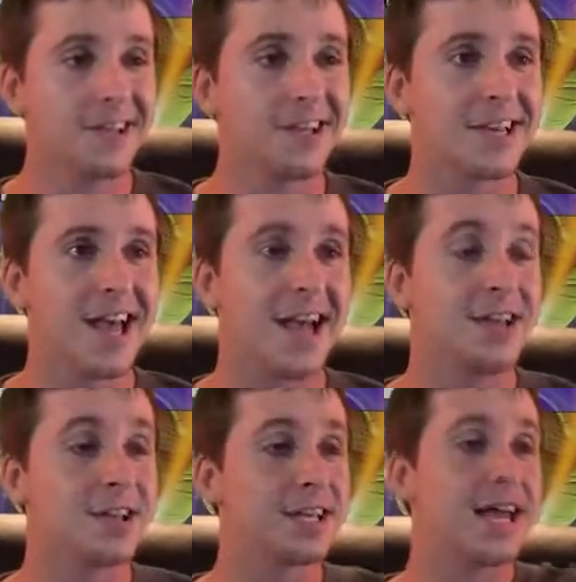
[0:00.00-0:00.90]
Look at that.
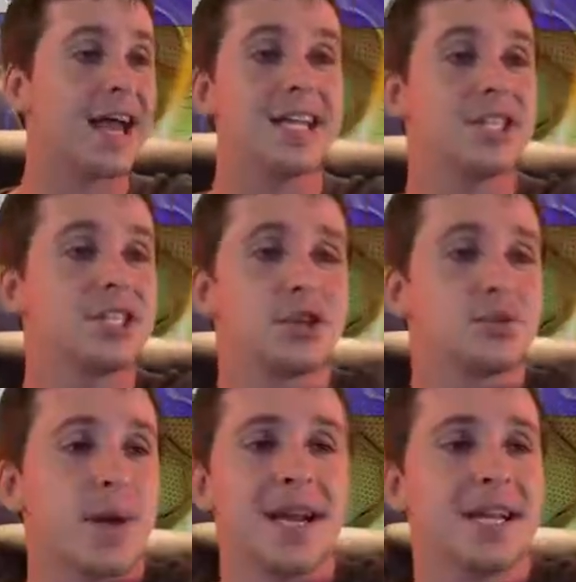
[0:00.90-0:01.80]
Look at that. Just
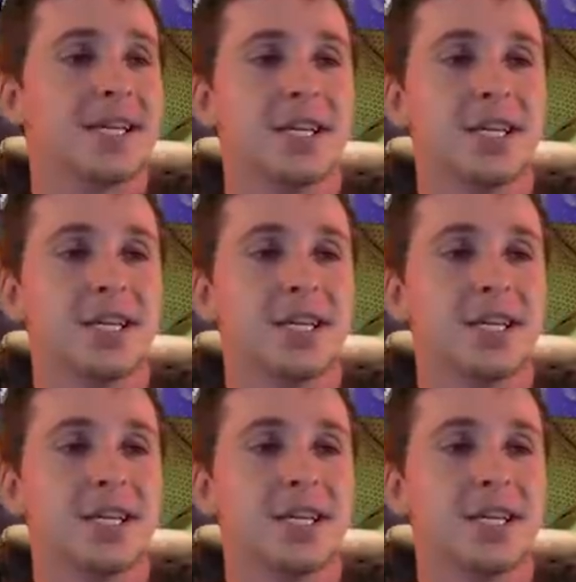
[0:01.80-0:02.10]
goes right in.